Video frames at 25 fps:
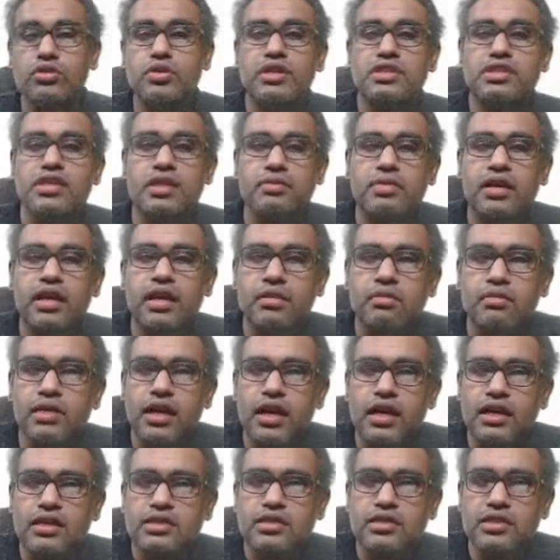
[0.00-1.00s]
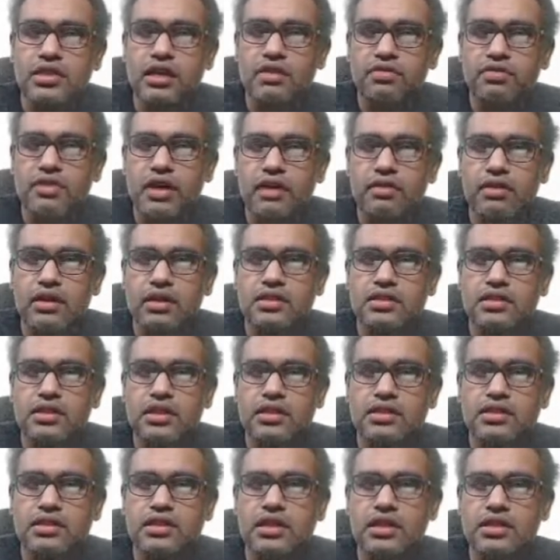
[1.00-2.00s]
each other meaning by C5 and
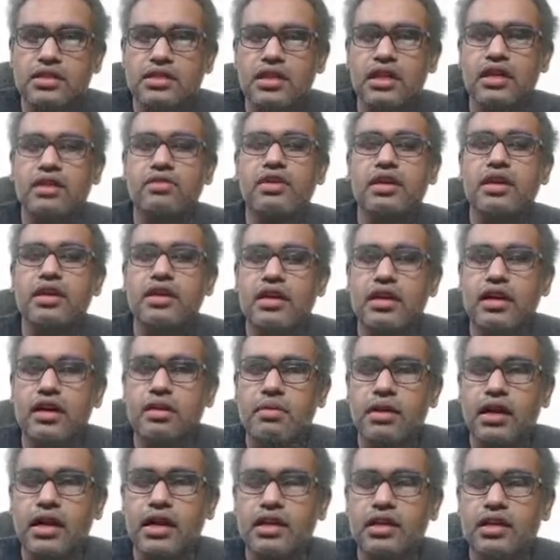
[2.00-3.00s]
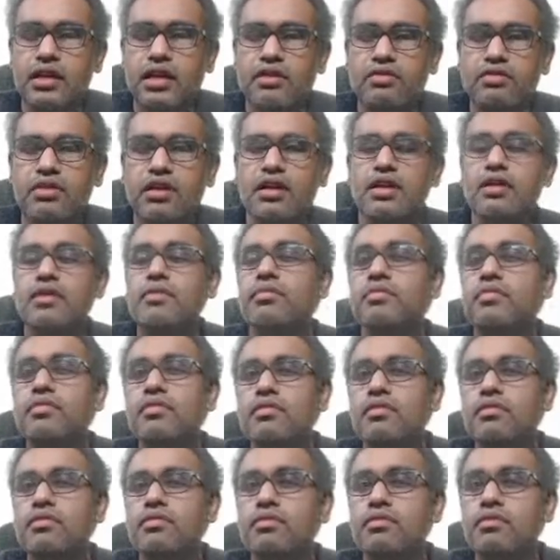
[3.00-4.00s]
C6, their ventral rami, they will
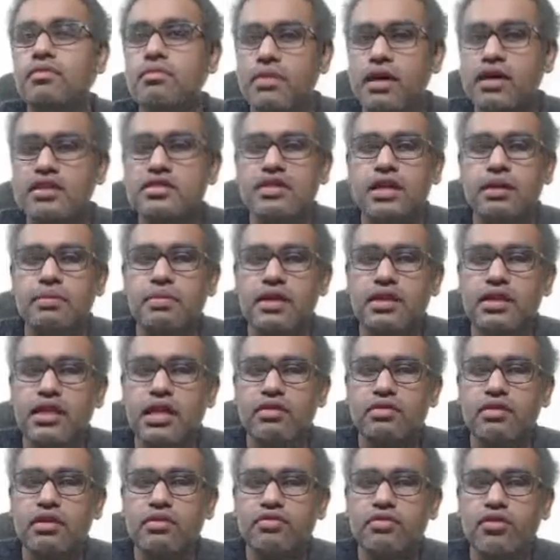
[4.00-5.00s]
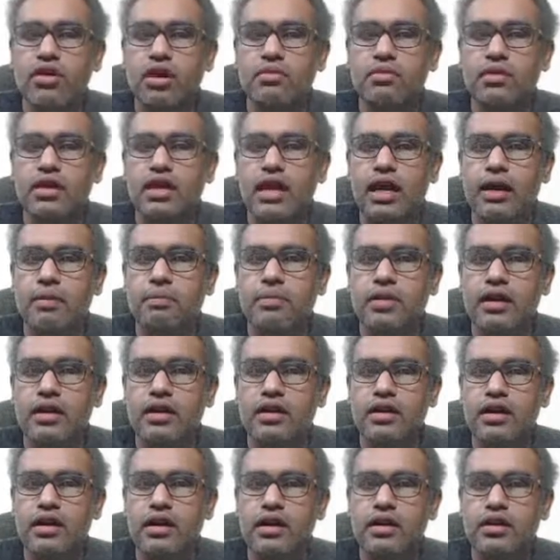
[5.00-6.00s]
mix up and they will form a upper
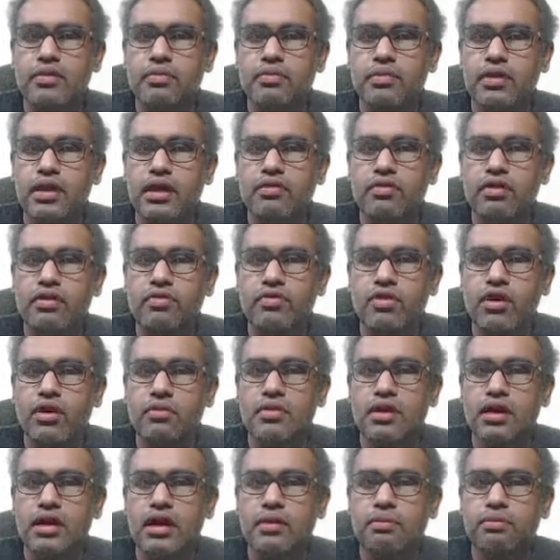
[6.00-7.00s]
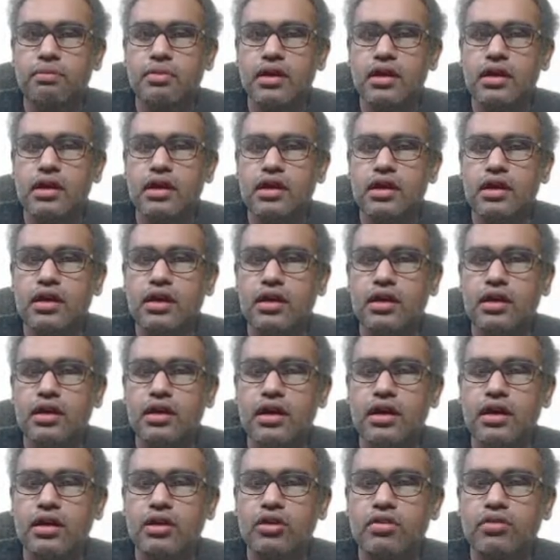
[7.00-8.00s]
trunk. They will form a upper
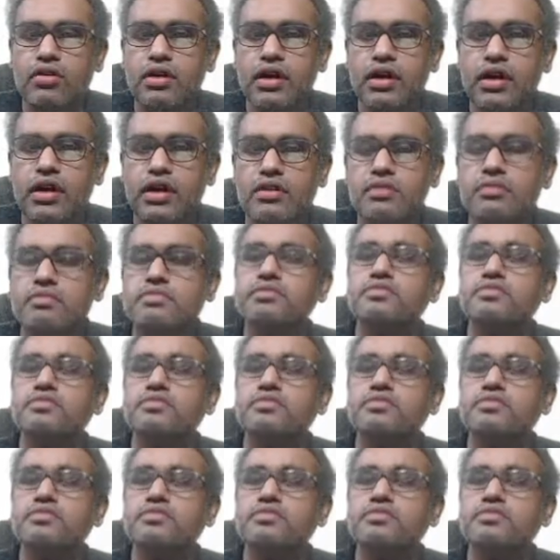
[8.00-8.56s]
trunk over here.